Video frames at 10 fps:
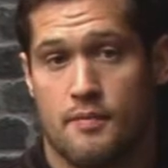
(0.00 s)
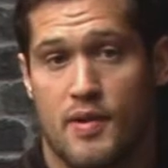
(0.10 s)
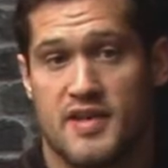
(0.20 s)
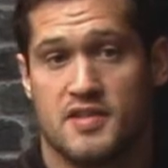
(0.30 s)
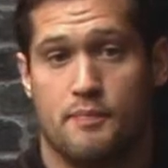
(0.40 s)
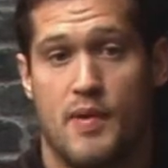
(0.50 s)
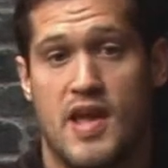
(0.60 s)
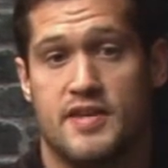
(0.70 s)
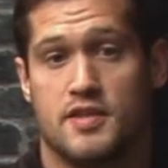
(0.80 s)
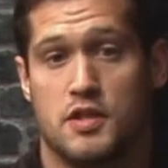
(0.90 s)
the place to
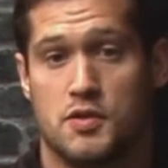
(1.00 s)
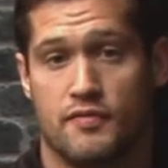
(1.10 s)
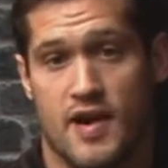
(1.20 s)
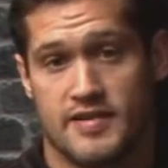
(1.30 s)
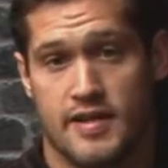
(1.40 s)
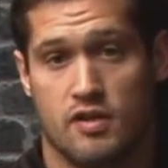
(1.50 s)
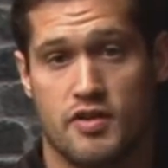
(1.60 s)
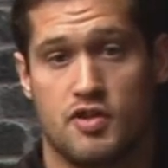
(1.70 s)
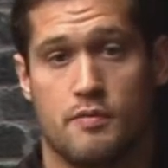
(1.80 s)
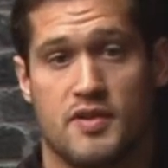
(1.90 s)
be to lose fat and
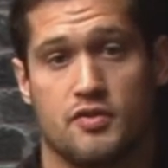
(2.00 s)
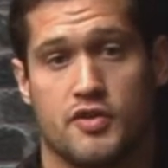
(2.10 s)
increase your muscle